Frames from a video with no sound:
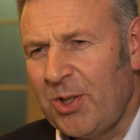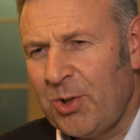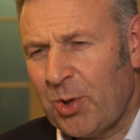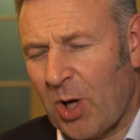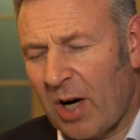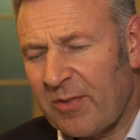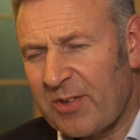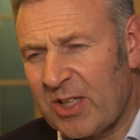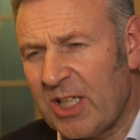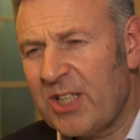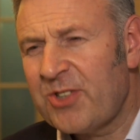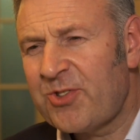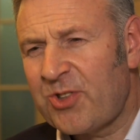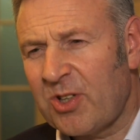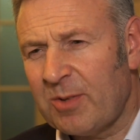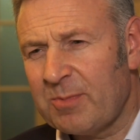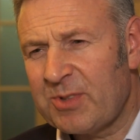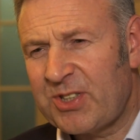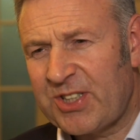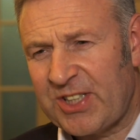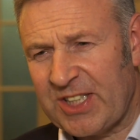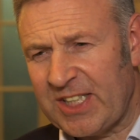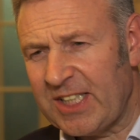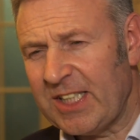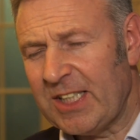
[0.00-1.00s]
You have an interim
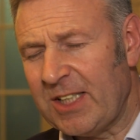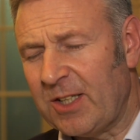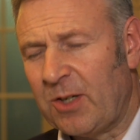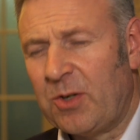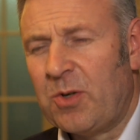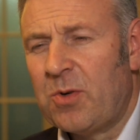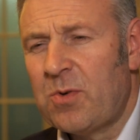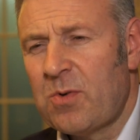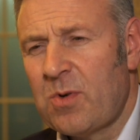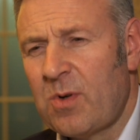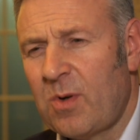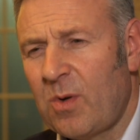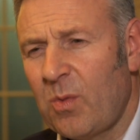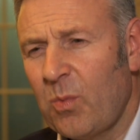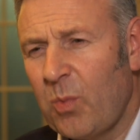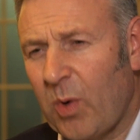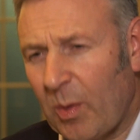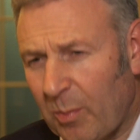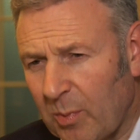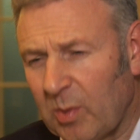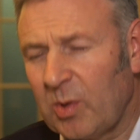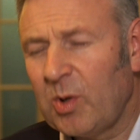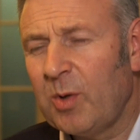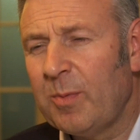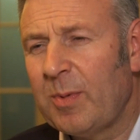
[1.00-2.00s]
CEO.
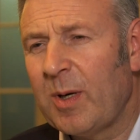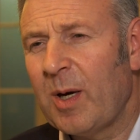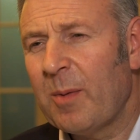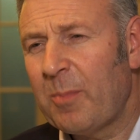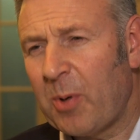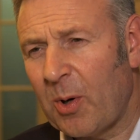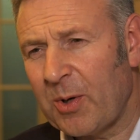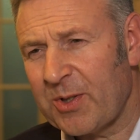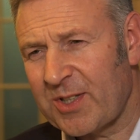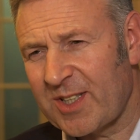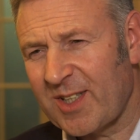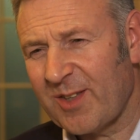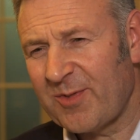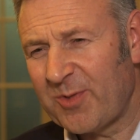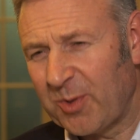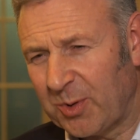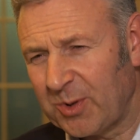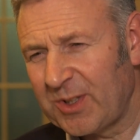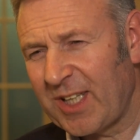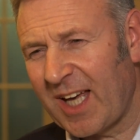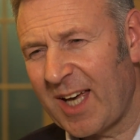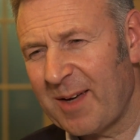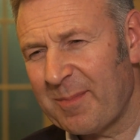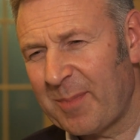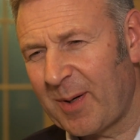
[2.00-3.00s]
When will you be appointing a
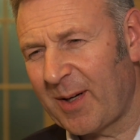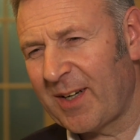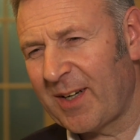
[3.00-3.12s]
full-time